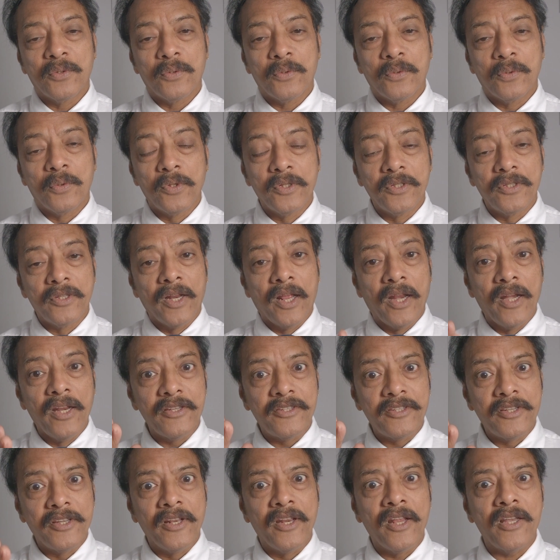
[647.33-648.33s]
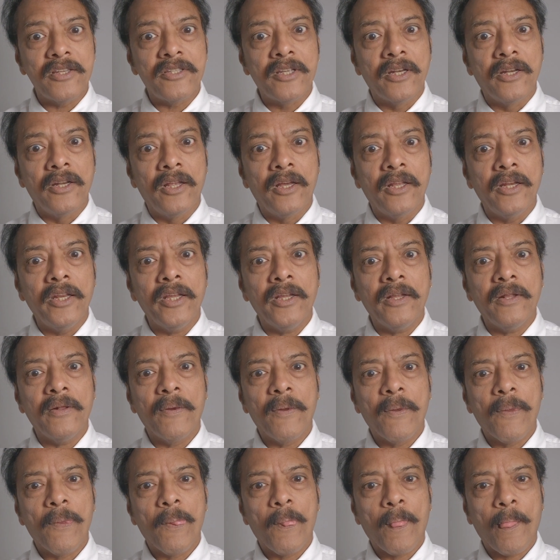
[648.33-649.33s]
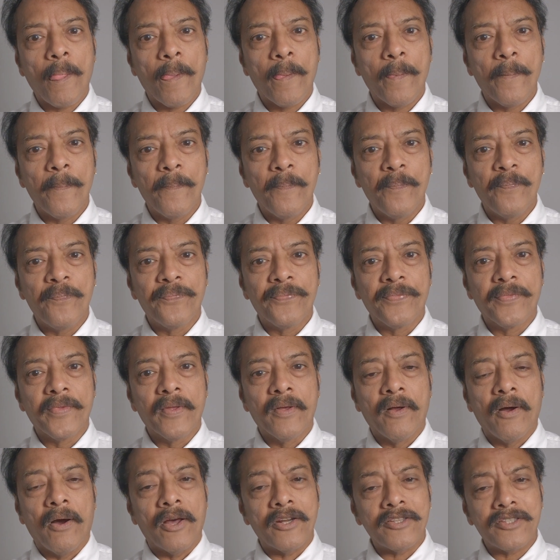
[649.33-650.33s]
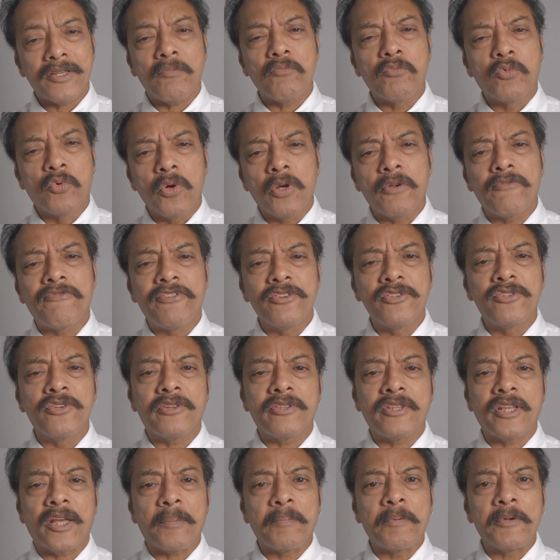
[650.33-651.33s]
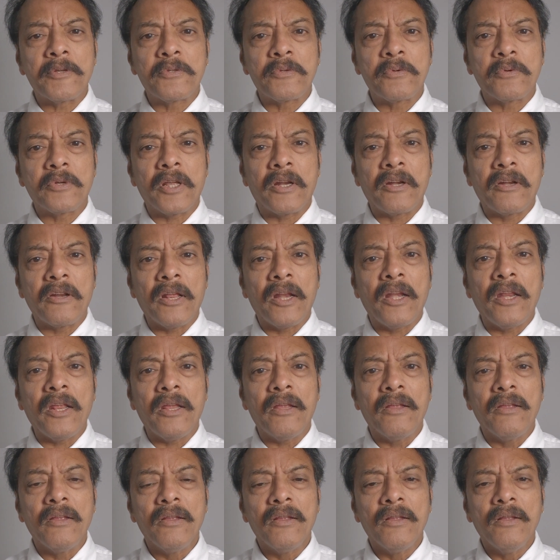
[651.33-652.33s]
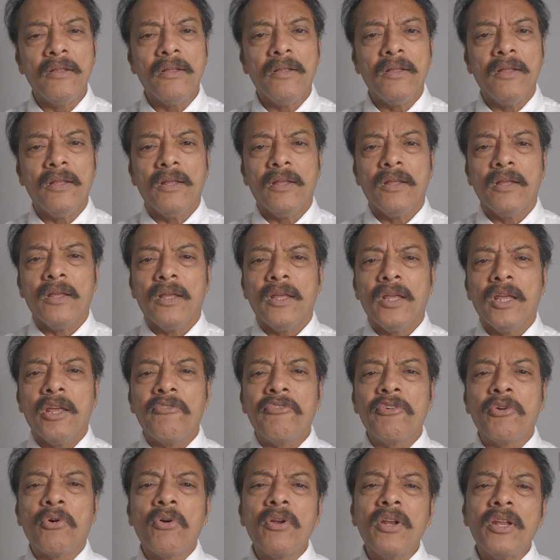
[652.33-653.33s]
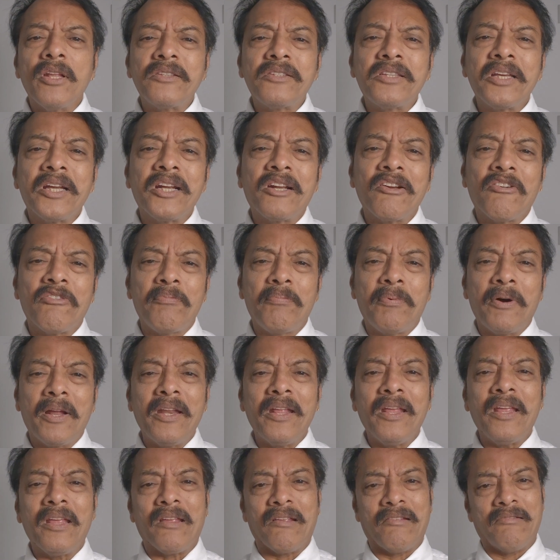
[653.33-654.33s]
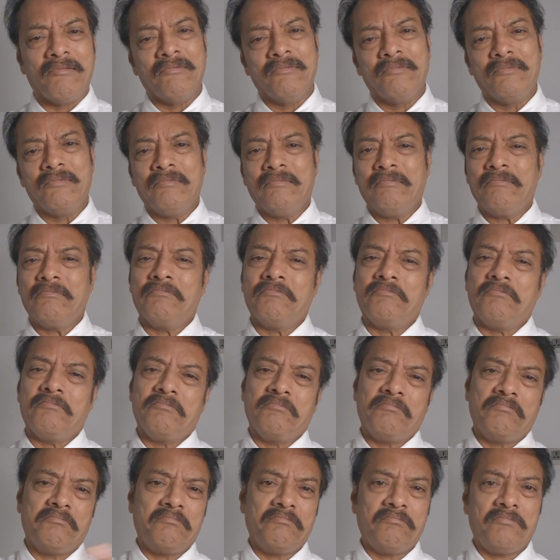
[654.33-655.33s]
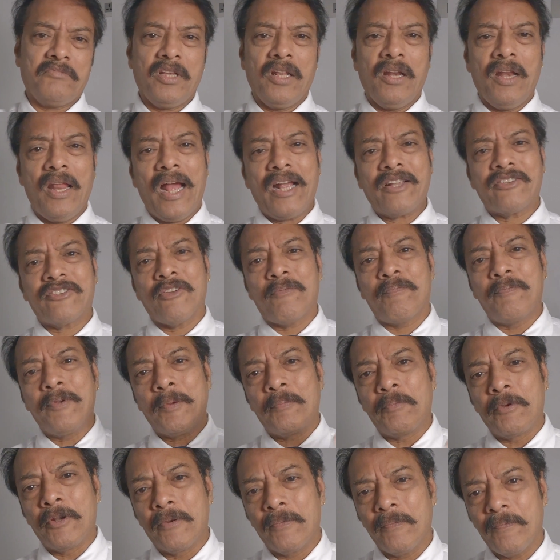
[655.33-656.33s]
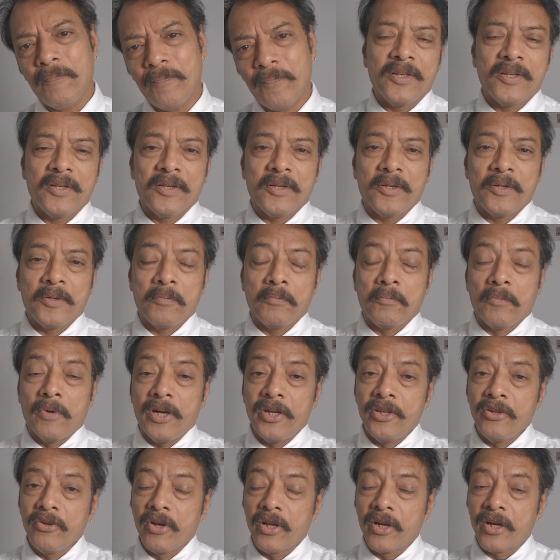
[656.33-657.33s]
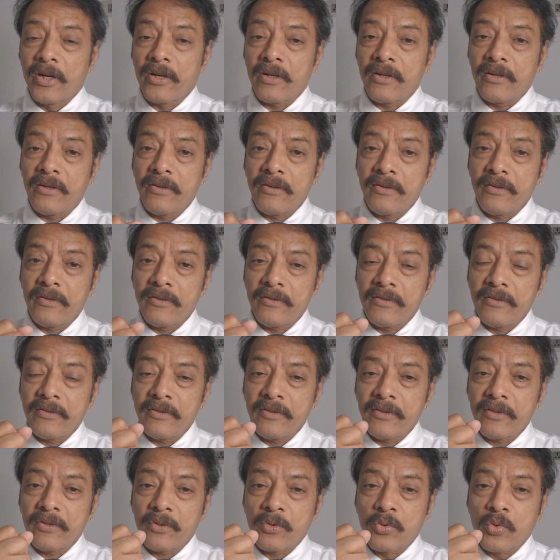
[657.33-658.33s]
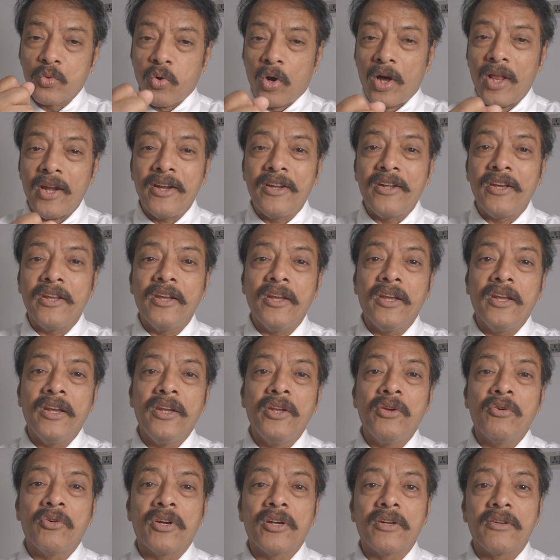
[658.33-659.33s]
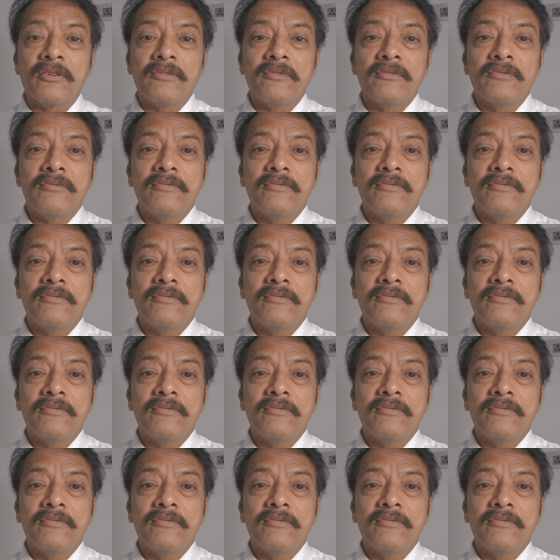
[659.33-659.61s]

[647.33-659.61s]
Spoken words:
who is really serious in learning, or some good physiotherapist who can really, if you only think of money, there are lakhs of people, but your quality in your